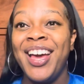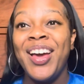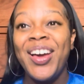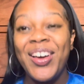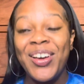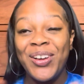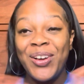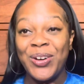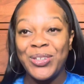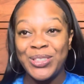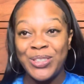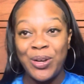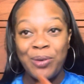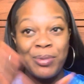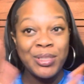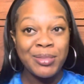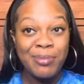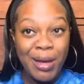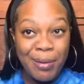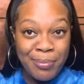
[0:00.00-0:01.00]
It goes to
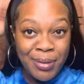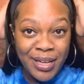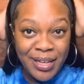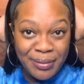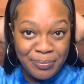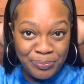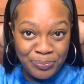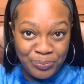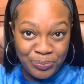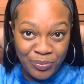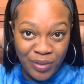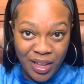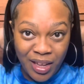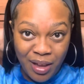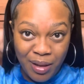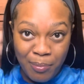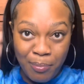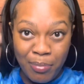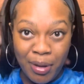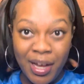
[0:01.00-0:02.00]
almost my butt,
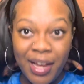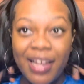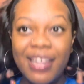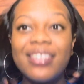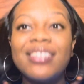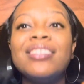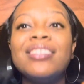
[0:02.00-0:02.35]
but